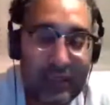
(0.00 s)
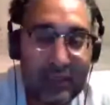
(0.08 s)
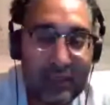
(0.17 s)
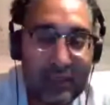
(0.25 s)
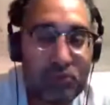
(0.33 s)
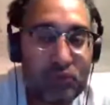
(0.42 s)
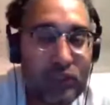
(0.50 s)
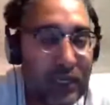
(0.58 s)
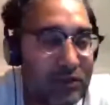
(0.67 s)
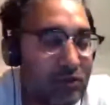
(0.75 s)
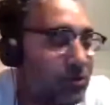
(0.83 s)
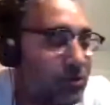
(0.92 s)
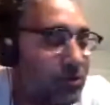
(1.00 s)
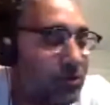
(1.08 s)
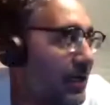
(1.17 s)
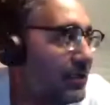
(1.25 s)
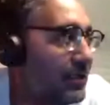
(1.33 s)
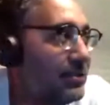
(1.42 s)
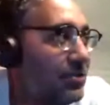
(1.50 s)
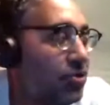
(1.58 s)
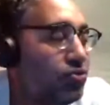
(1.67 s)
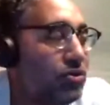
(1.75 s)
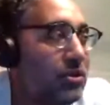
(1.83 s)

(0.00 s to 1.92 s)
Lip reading: Don't check your texts. Don't